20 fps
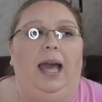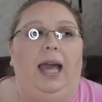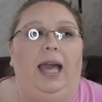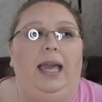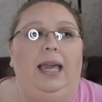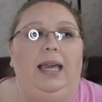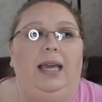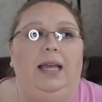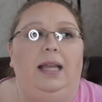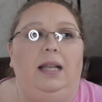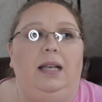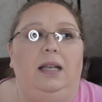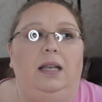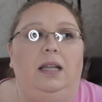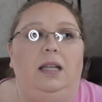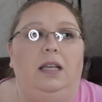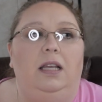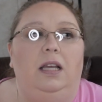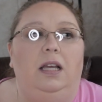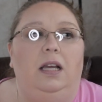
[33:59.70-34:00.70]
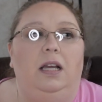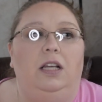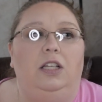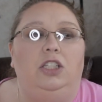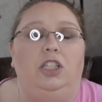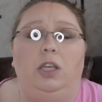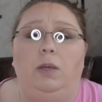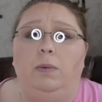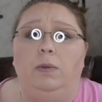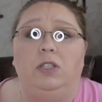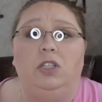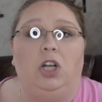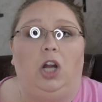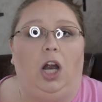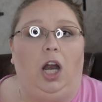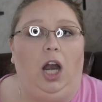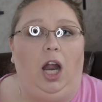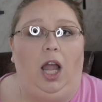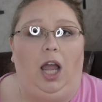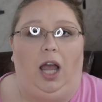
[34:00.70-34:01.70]
And she was
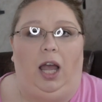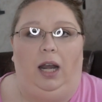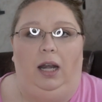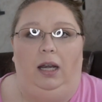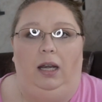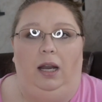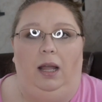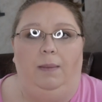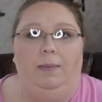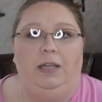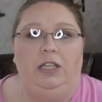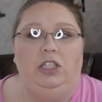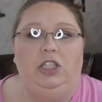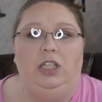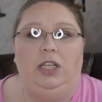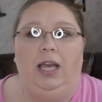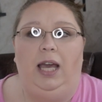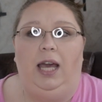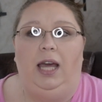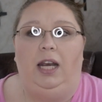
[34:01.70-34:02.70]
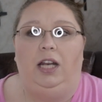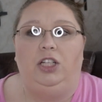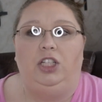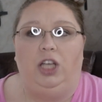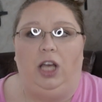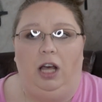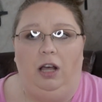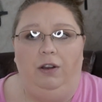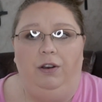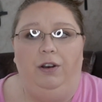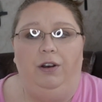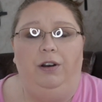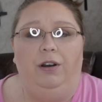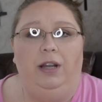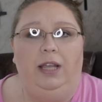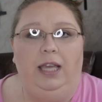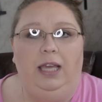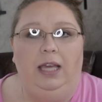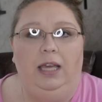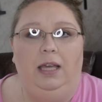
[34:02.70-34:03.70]
crying. I mean, she had a child on her
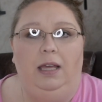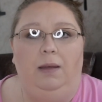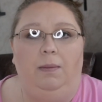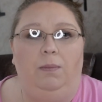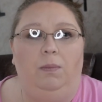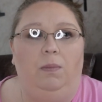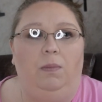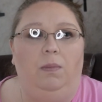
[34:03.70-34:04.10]
hip,